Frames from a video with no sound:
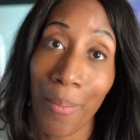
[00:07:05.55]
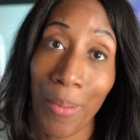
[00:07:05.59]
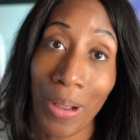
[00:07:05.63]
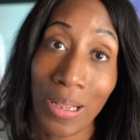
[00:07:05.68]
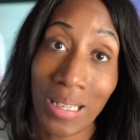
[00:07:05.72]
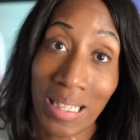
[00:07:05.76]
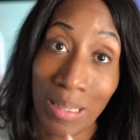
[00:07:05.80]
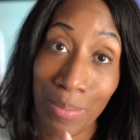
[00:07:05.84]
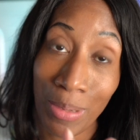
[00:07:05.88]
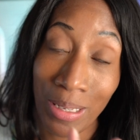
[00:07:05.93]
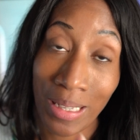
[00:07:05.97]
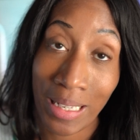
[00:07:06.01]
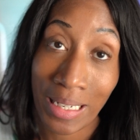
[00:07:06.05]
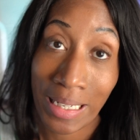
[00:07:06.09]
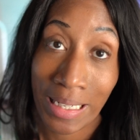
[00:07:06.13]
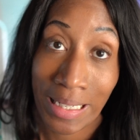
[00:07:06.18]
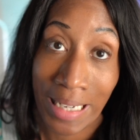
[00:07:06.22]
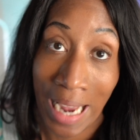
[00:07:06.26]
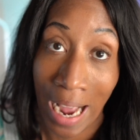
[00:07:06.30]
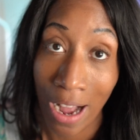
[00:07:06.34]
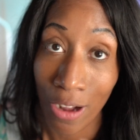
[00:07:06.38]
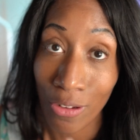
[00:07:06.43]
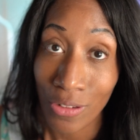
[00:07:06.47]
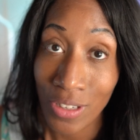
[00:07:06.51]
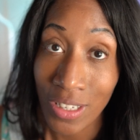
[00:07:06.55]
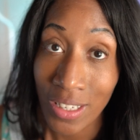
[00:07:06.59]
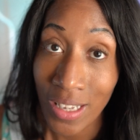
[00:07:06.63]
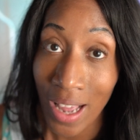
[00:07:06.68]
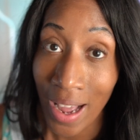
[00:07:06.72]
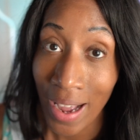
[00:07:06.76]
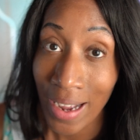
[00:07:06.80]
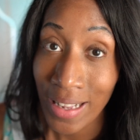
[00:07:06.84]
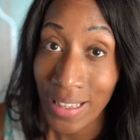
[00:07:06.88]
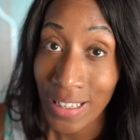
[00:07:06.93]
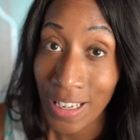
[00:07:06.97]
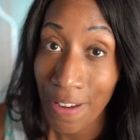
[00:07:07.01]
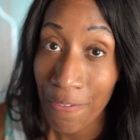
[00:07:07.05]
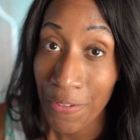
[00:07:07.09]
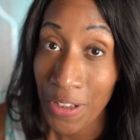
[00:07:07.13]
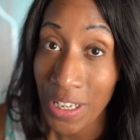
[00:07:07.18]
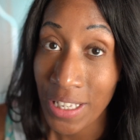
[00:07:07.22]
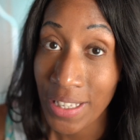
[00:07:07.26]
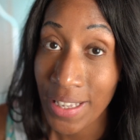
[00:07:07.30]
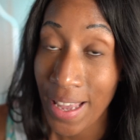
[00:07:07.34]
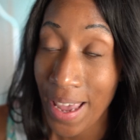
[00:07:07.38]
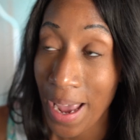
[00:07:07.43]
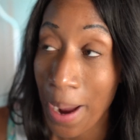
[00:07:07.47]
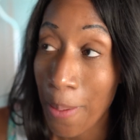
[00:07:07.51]
about some of the downsides of
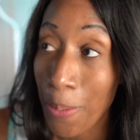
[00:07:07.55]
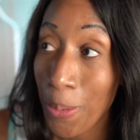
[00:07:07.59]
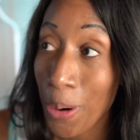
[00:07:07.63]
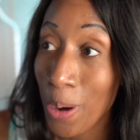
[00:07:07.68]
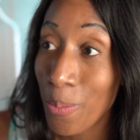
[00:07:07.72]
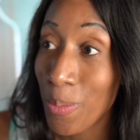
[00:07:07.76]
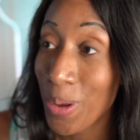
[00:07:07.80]
this camera,